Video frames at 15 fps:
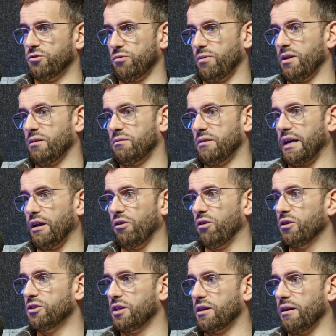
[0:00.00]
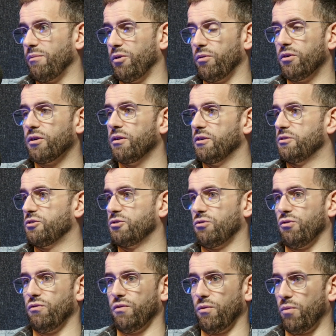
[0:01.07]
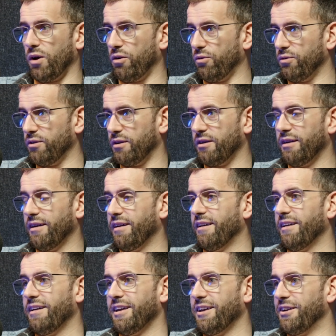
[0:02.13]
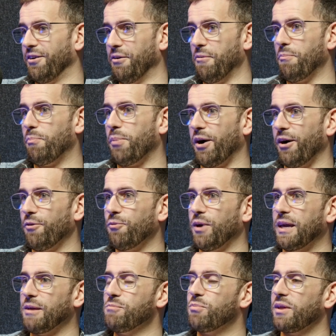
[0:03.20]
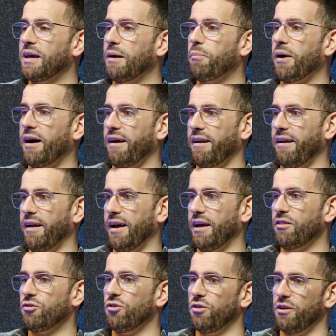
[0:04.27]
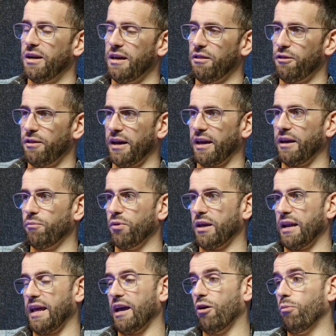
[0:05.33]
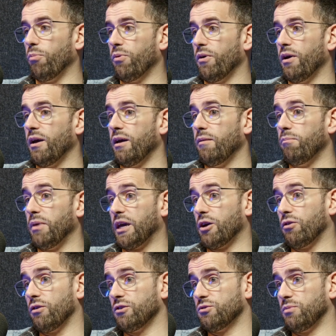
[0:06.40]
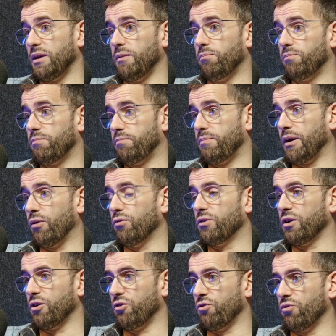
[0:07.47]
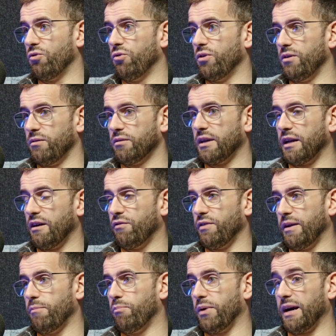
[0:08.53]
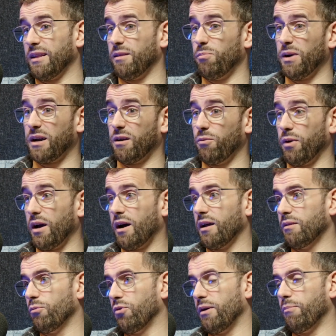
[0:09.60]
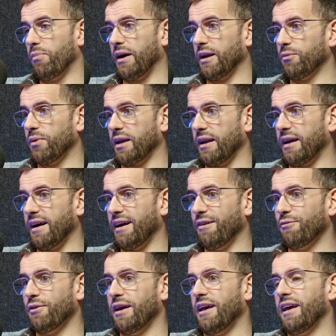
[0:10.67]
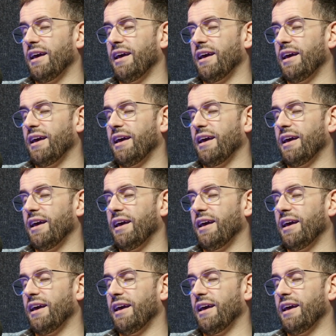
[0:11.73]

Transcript: So we're a technology company. We're not going to solve the world, or but we can play a part in it, do the right thing, and we can help, because we build and grow and can have an impact. The bigger we are, the more impact we can have.